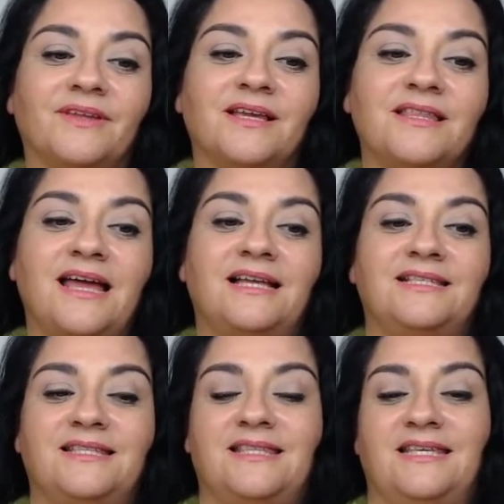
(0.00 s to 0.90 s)
that's
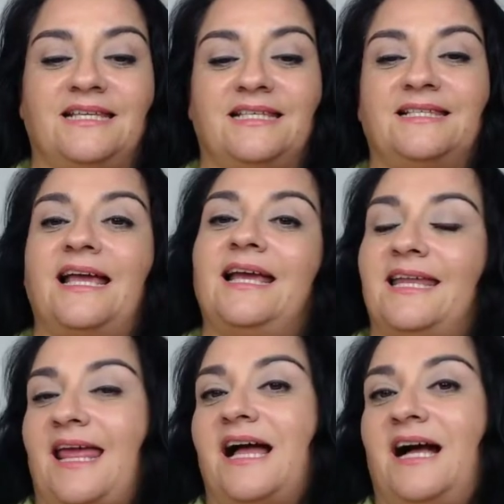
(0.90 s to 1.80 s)
the
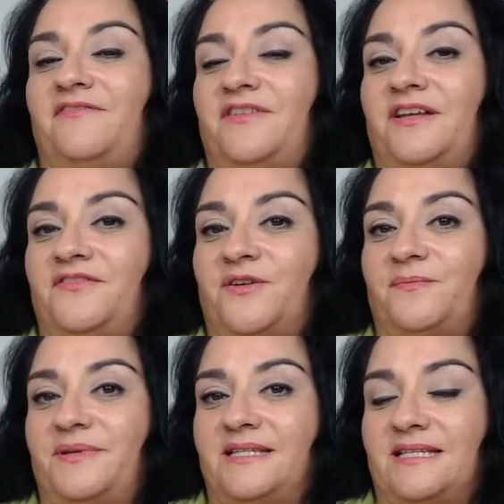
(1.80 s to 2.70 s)
second half of your
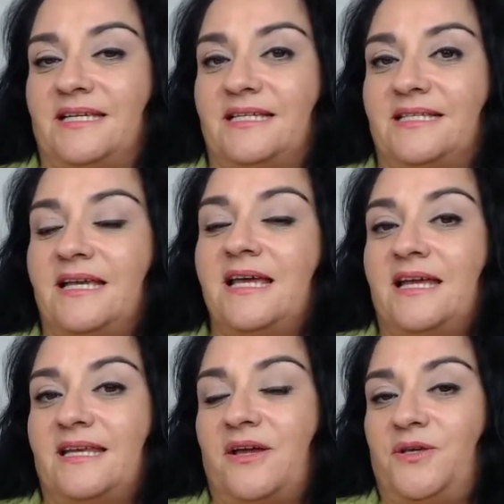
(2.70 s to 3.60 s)
business.
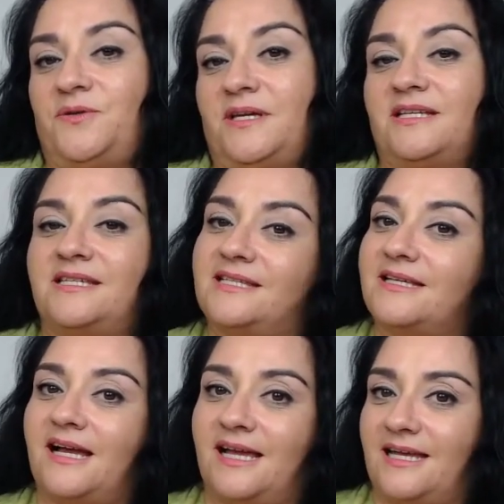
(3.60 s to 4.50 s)
Now, you can
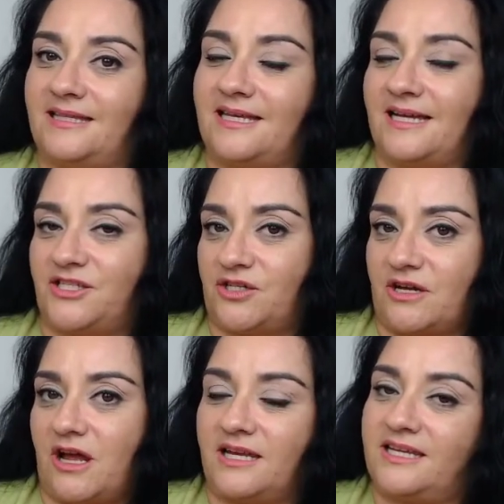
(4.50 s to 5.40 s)
decide that you're
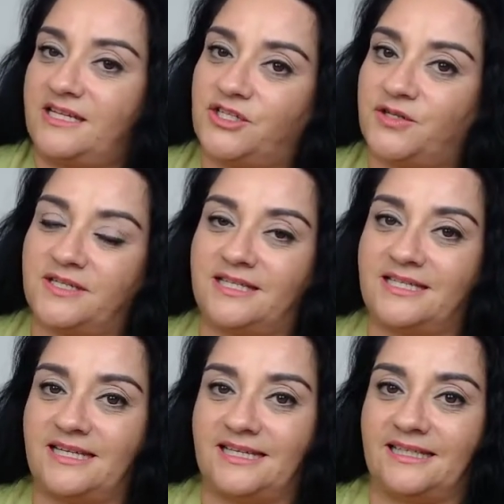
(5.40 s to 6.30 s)
not
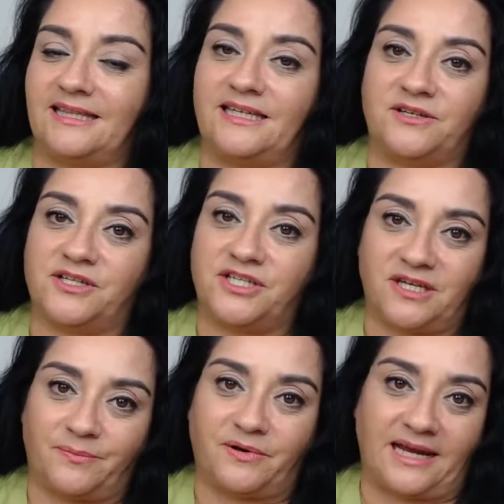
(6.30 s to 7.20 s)
interested in
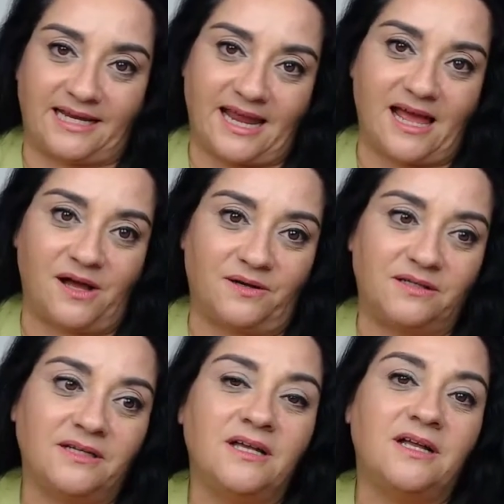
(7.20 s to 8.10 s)
leadership right now.
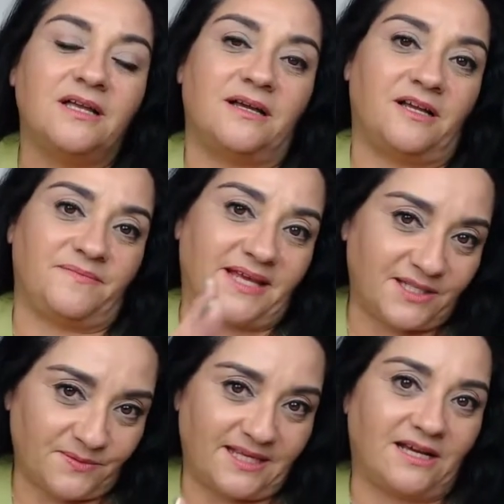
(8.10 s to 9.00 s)
That's
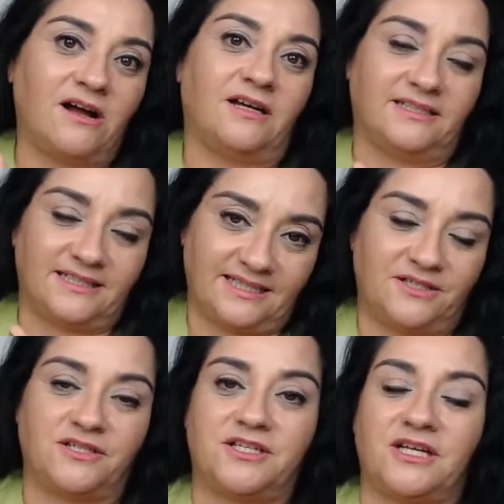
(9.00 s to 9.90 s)
what they call it,
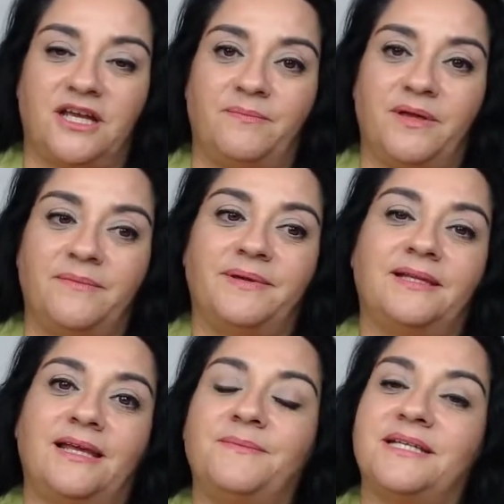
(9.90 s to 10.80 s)
leadership. But
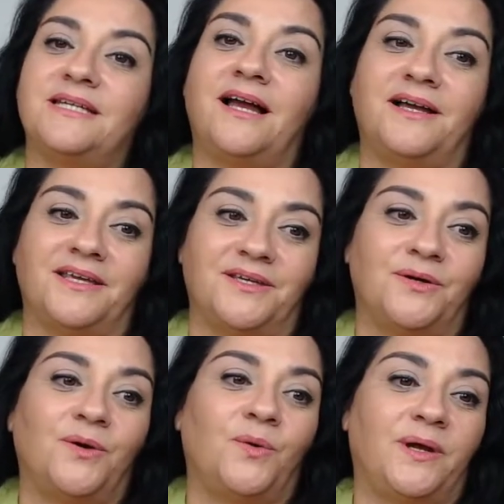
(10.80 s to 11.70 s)
let me tell you,
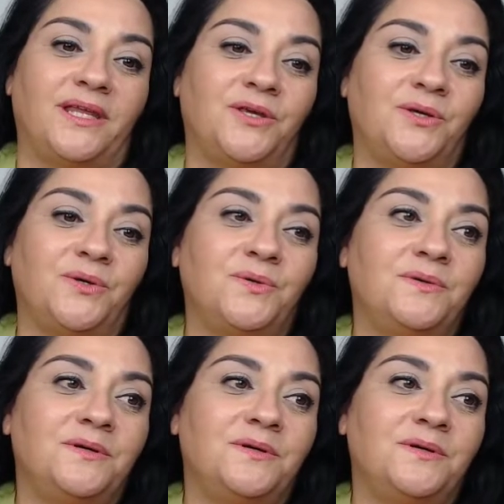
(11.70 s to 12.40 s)
when you